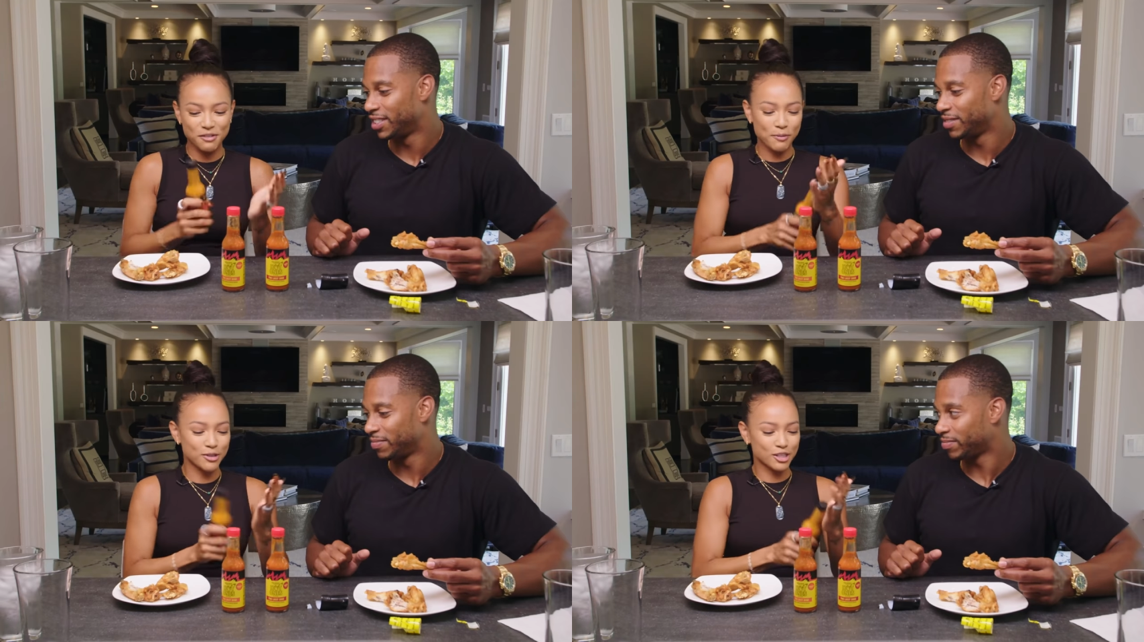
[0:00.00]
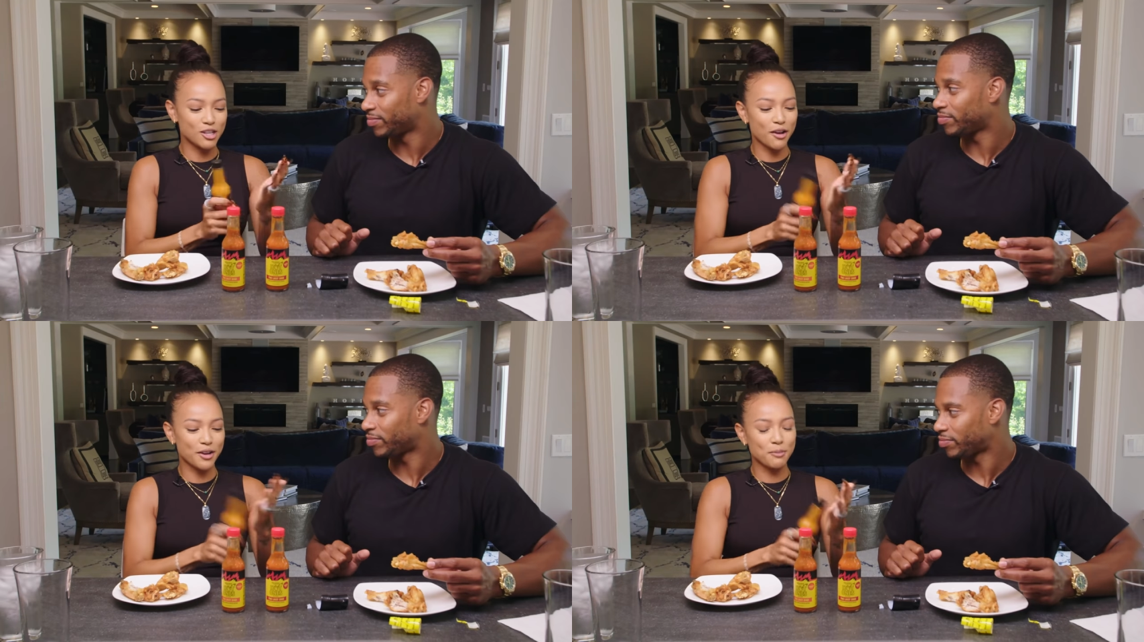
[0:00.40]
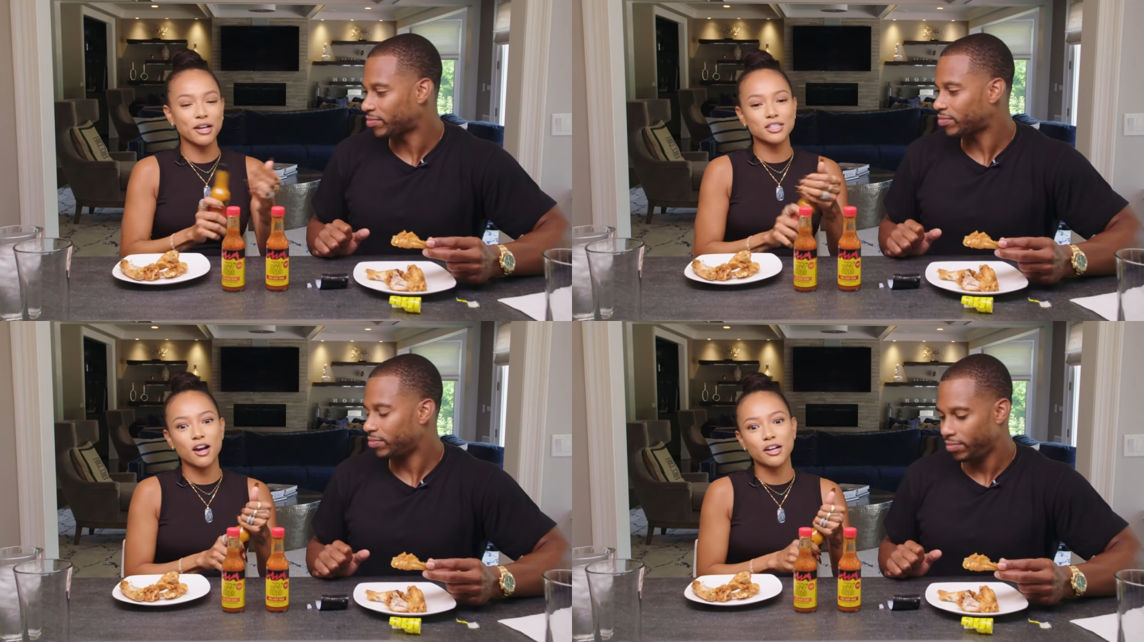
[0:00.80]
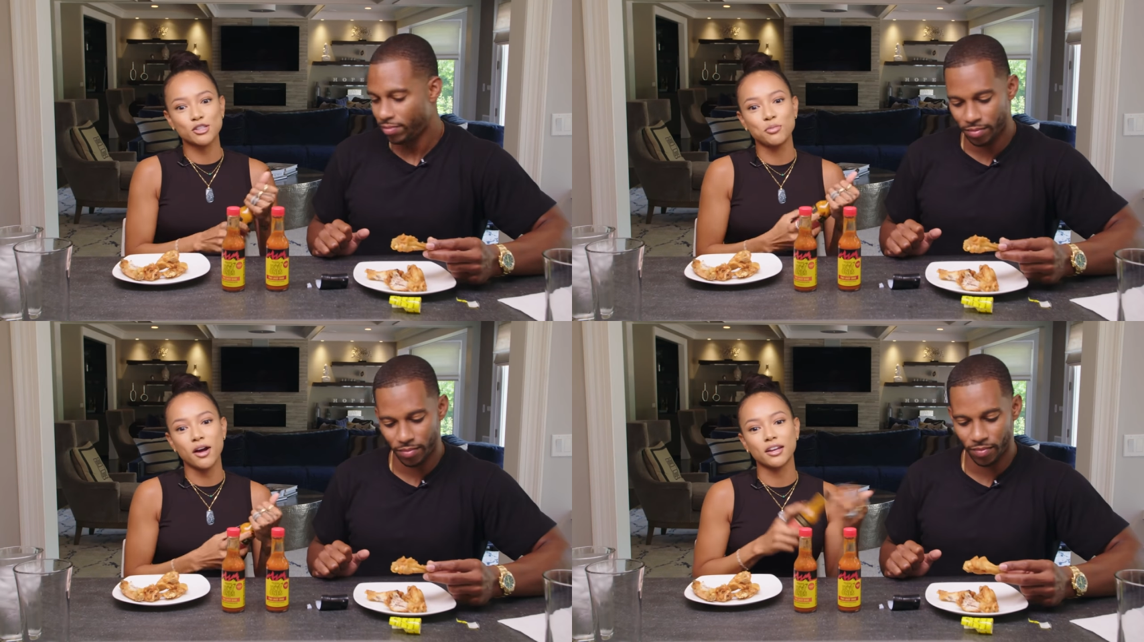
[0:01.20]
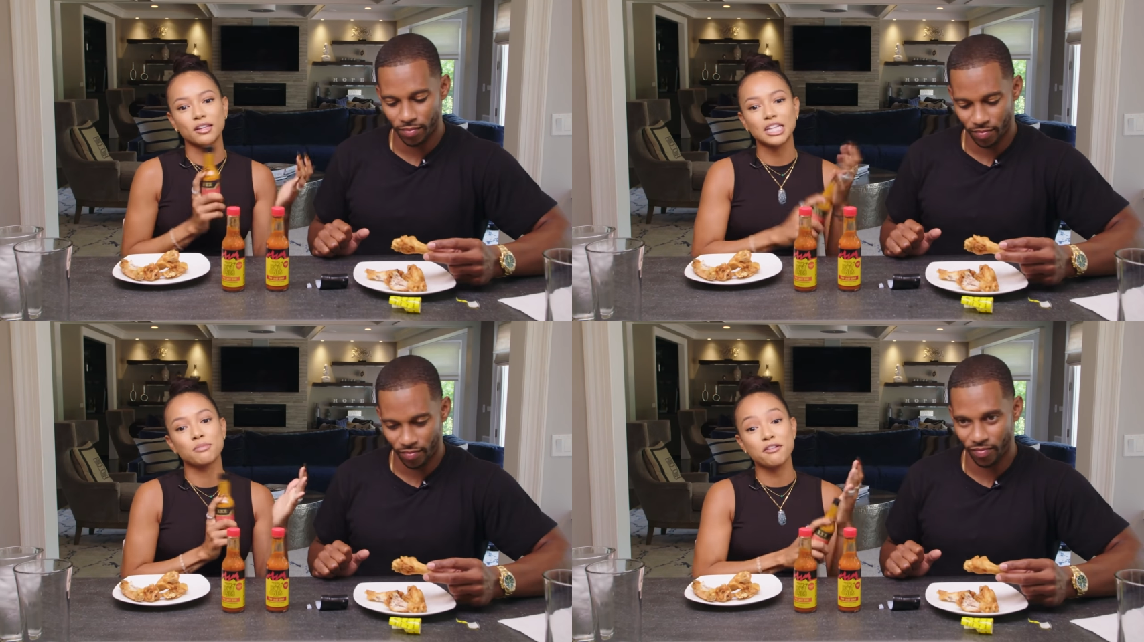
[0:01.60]
Speaker 1: We were just talking about Scotch Bonnet.
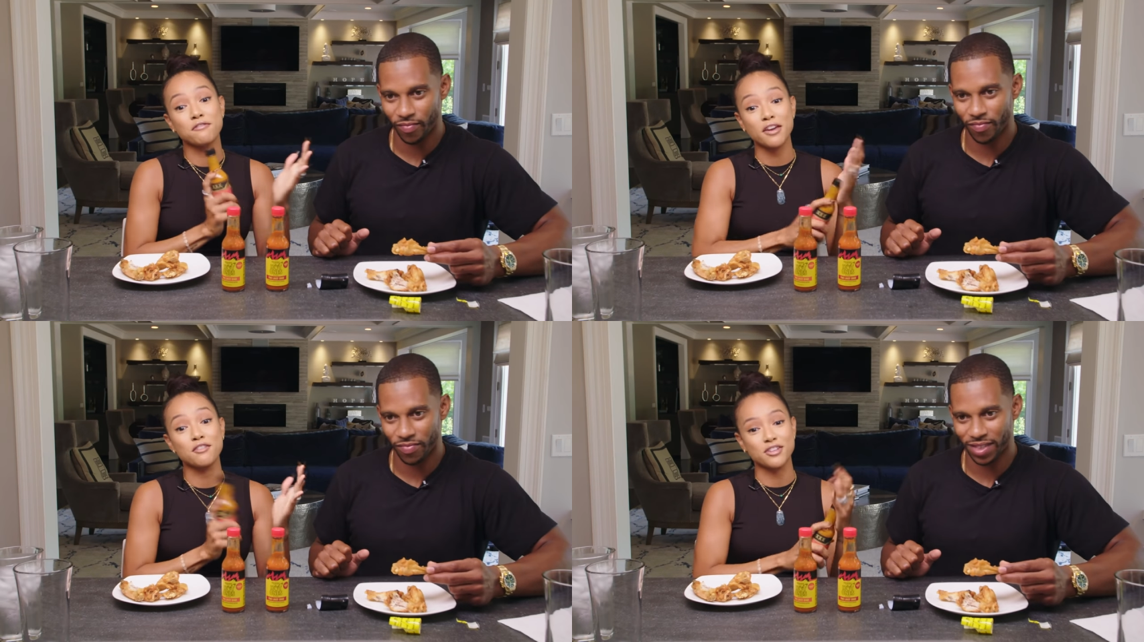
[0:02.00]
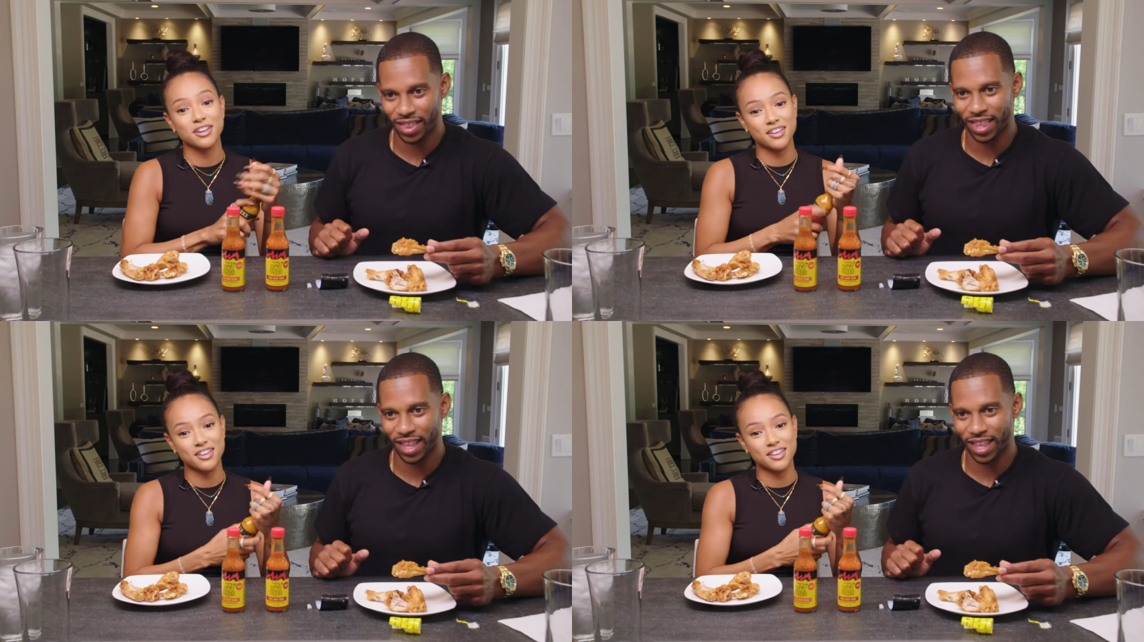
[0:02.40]
That's my favorite.